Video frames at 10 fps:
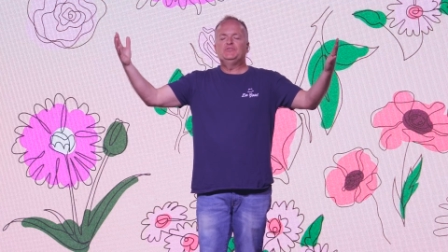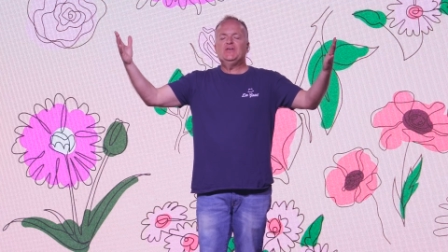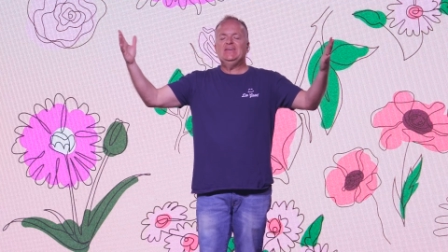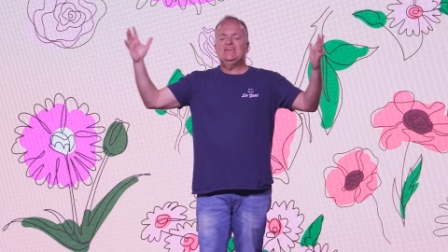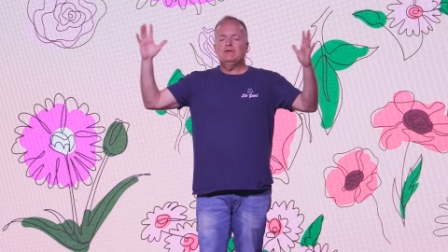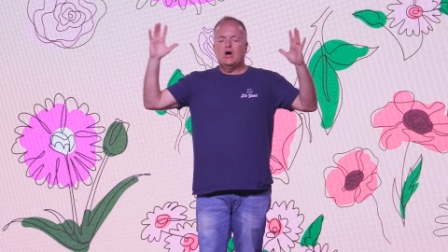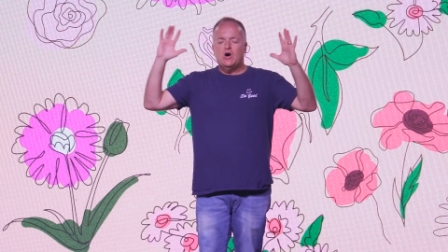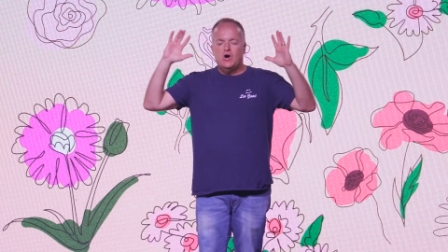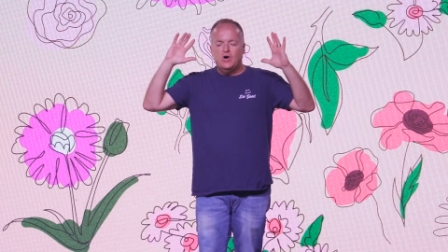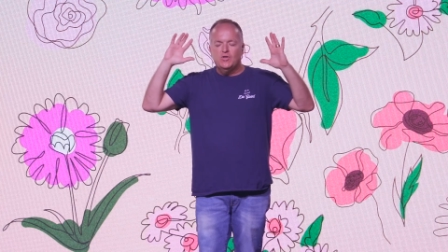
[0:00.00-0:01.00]
to take you
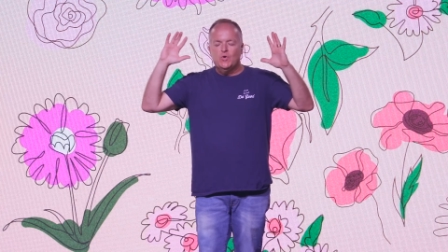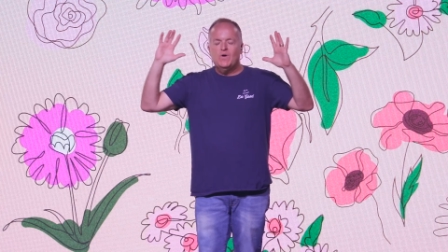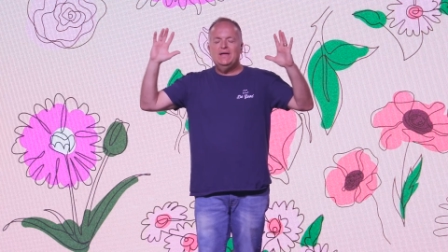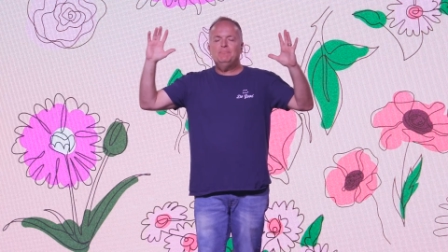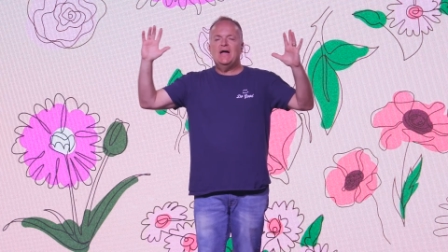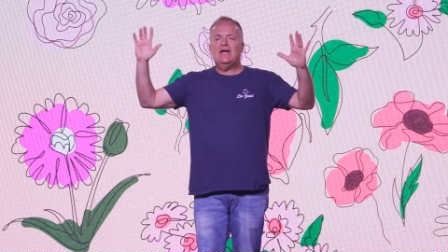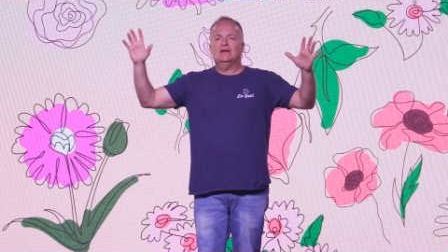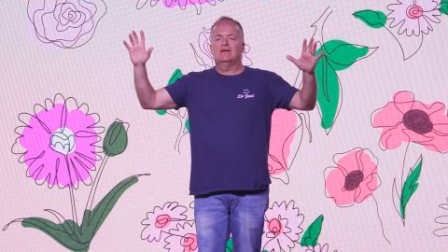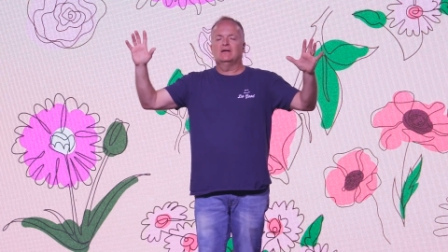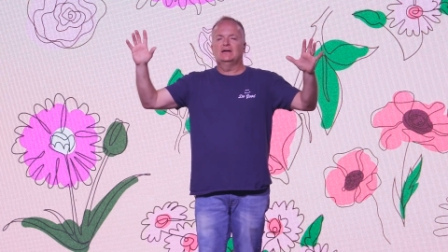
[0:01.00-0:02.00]
all the way back.
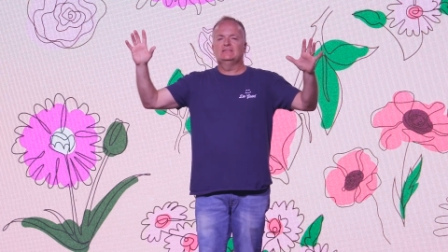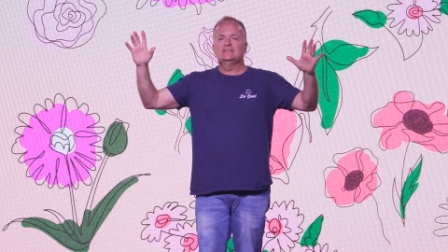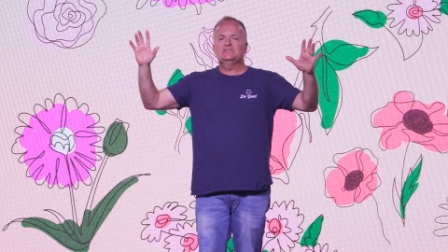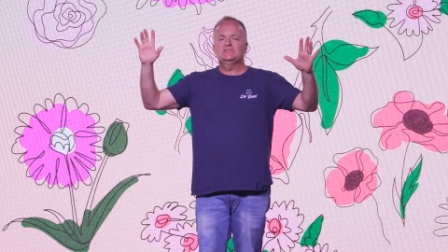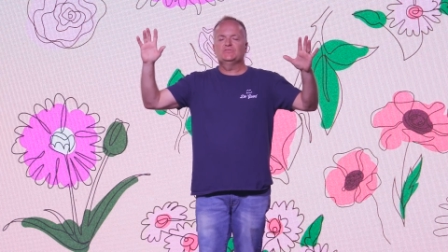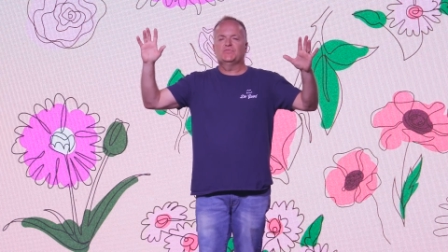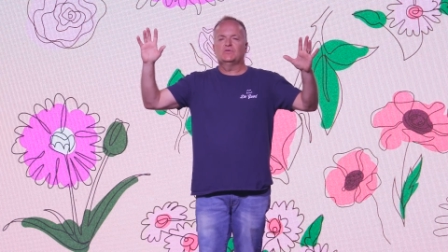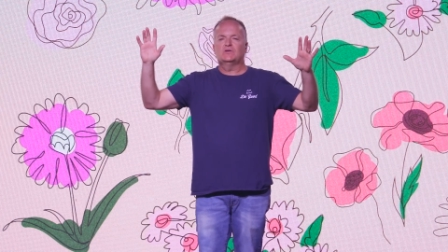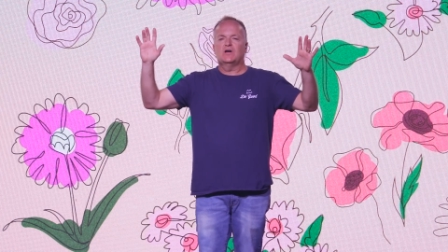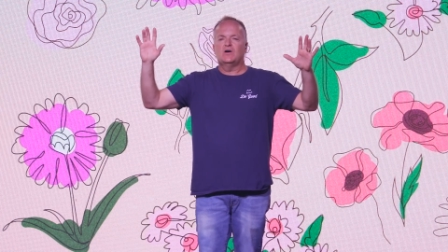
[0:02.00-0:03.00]
All right, this is
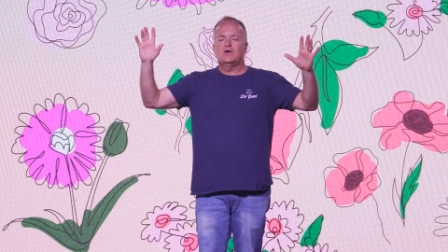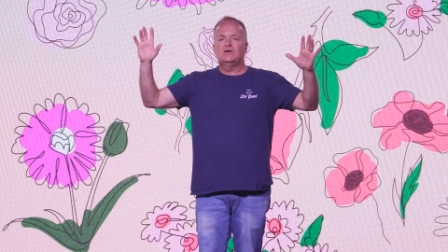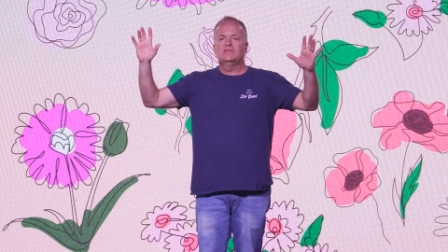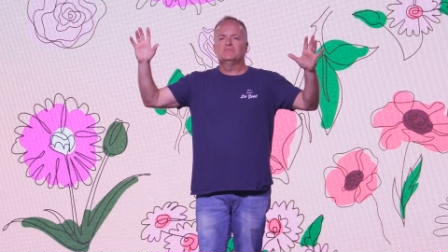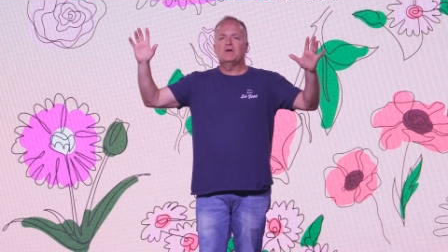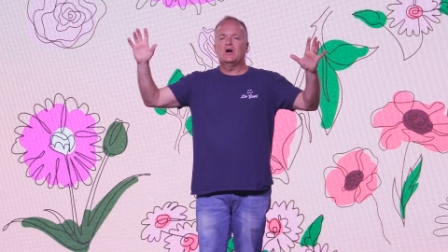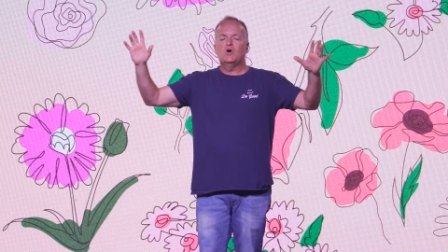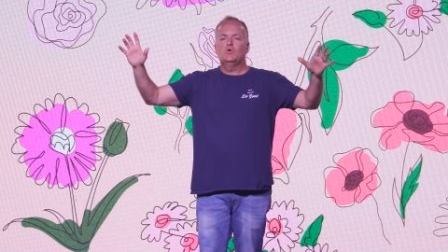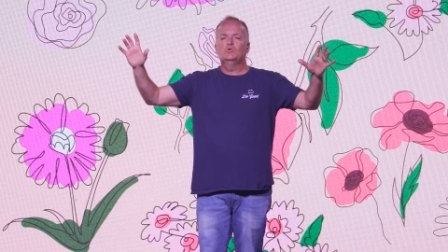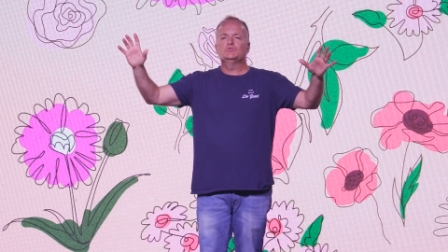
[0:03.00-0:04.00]
for all of my
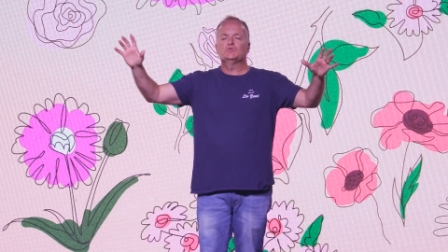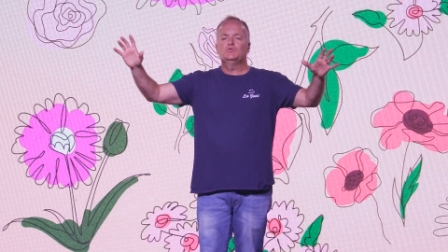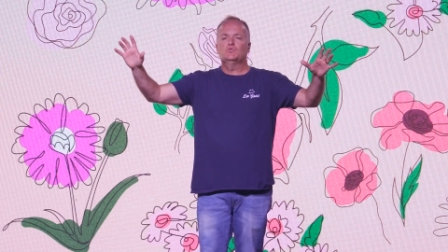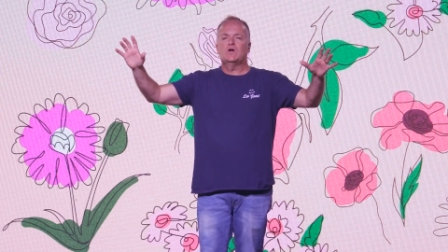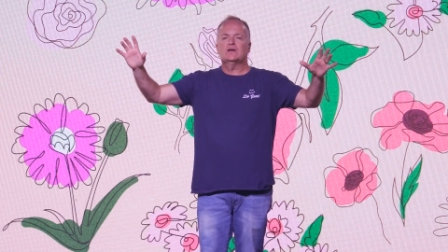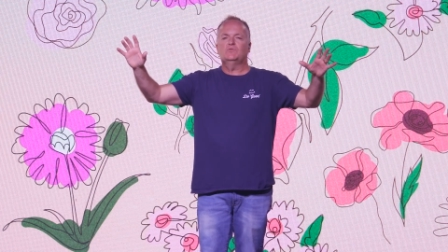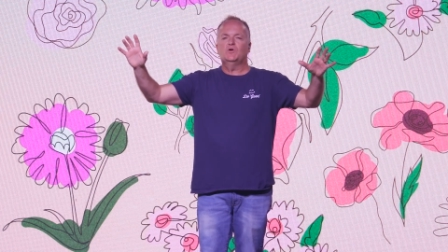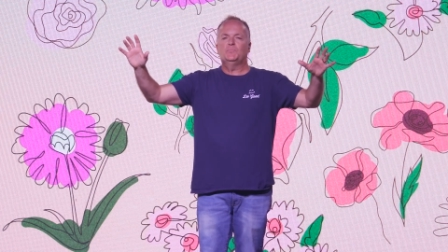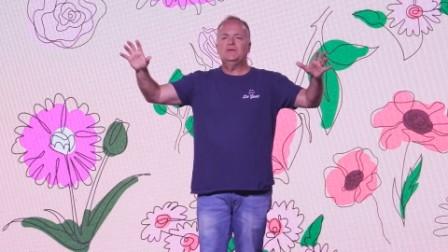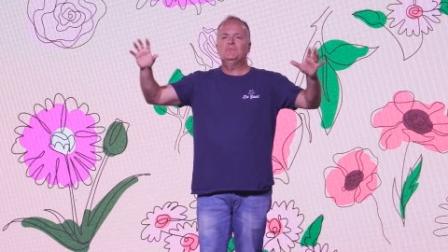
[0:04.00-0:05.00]
old school rock and
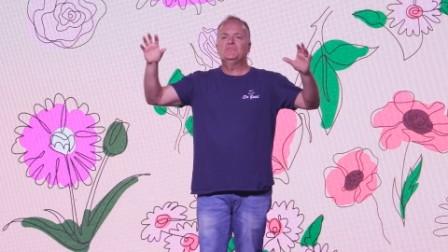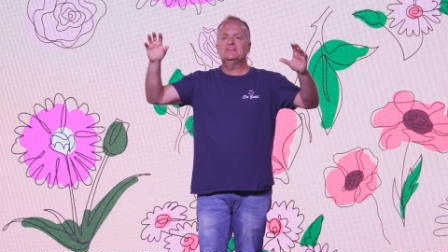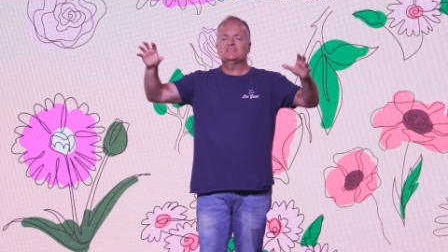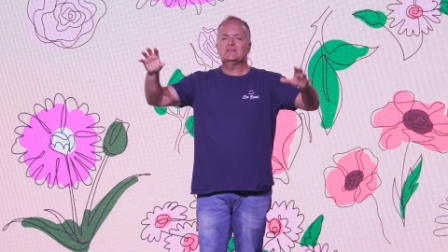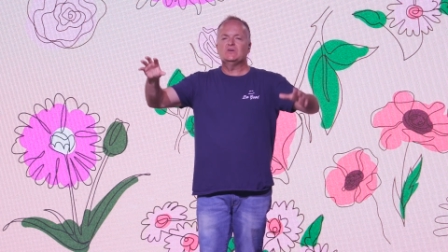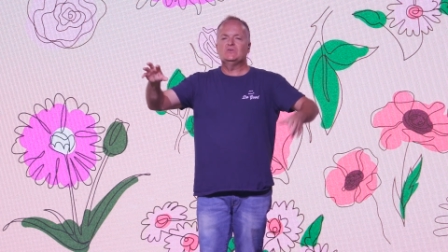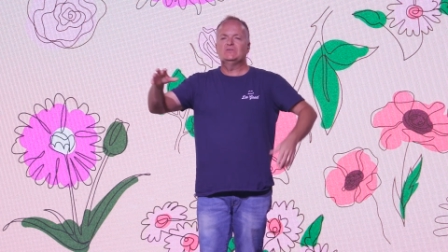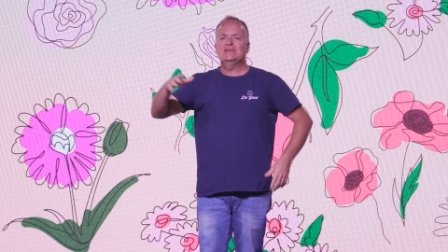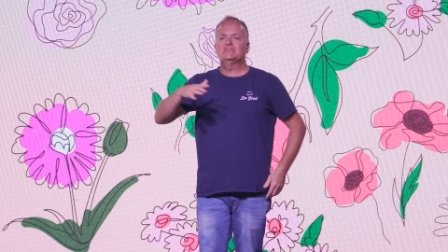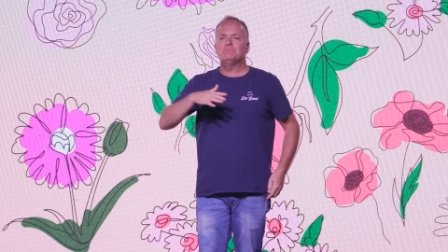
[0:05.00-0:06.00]
roll people. This
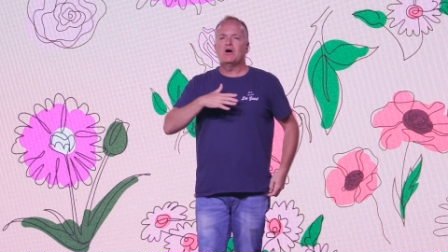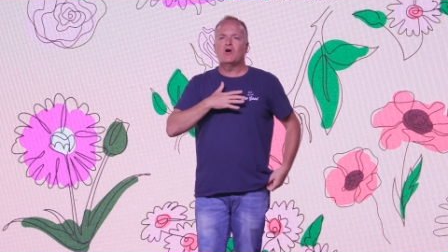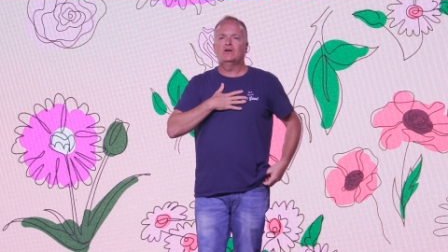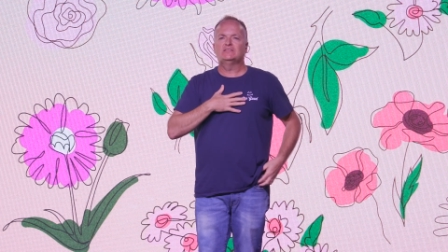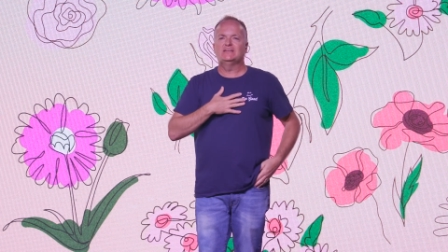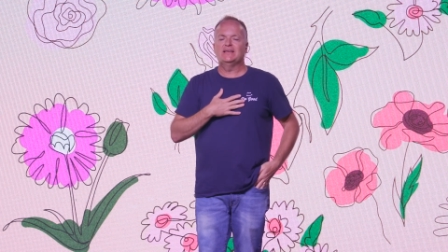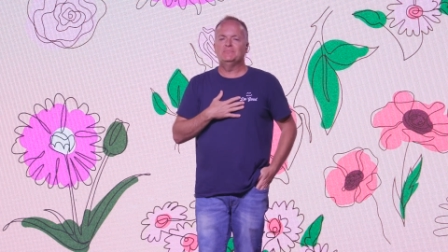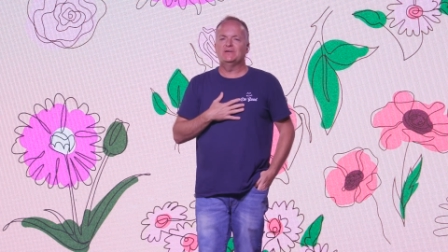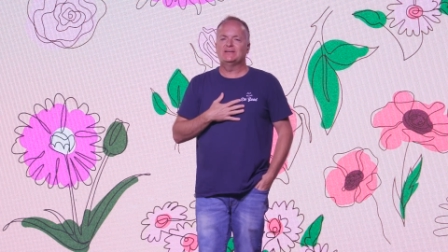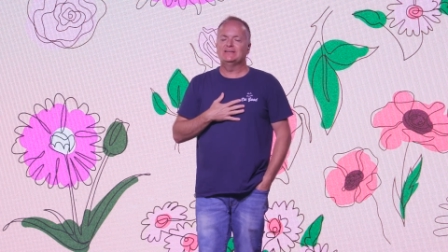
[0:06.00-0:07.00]
song is my heart today
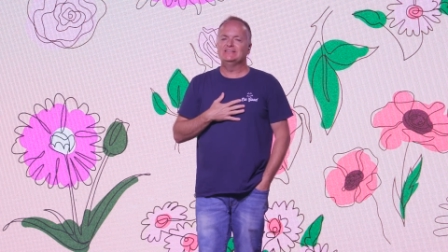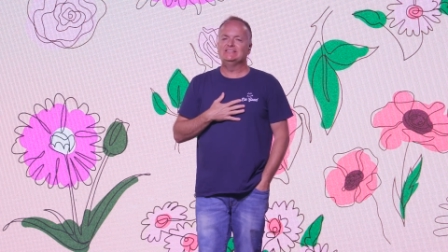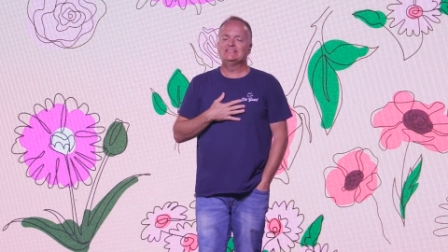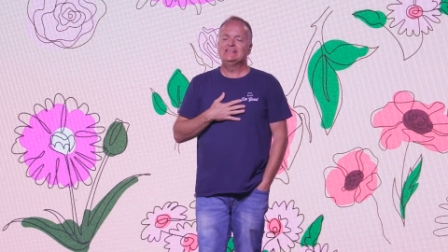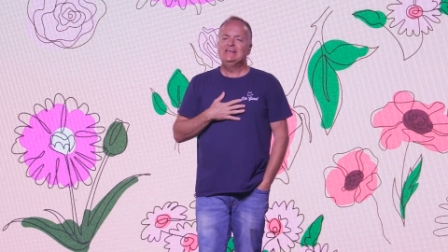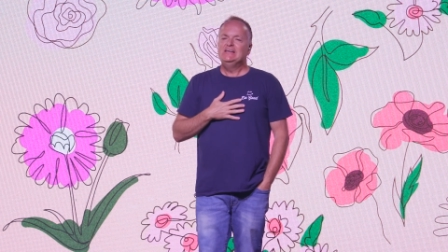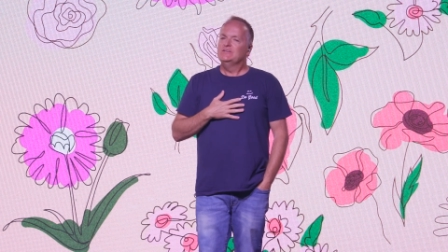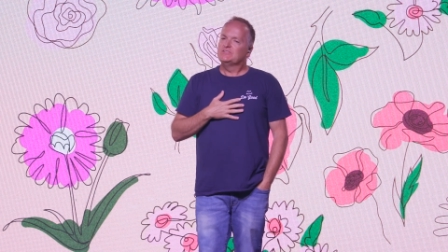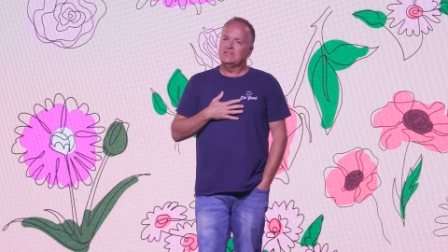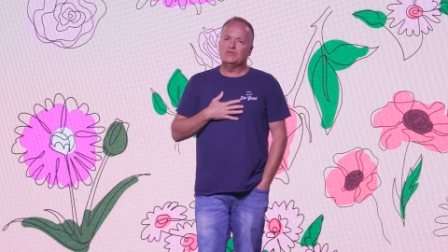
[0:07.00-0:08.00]
because
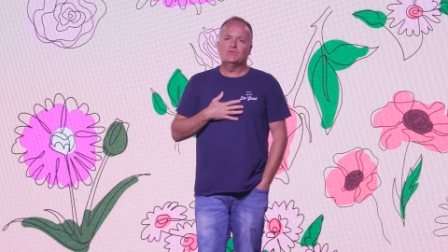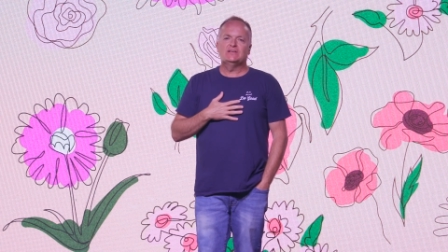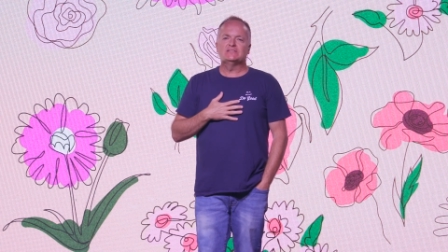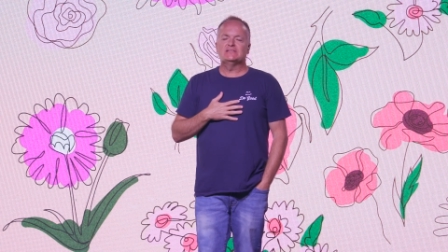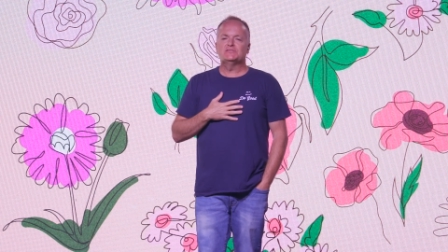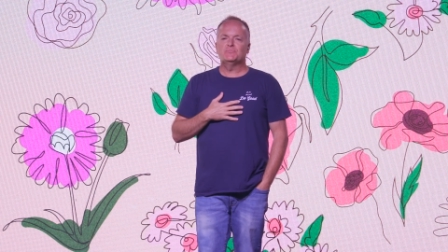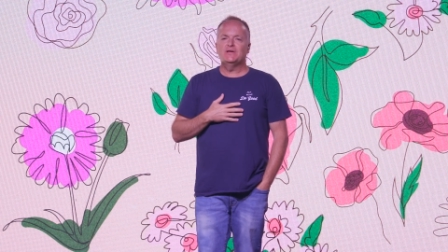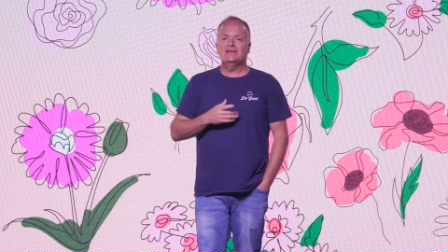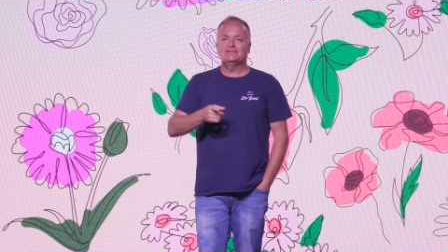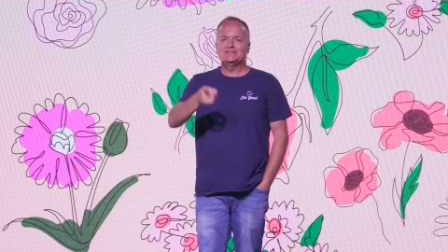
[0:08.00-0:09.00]
Cinderella says it
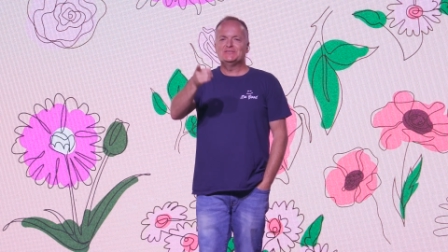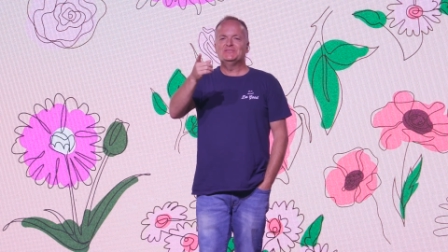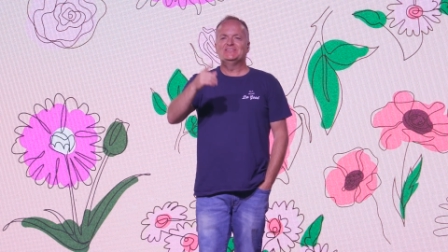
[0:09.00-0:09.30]
best.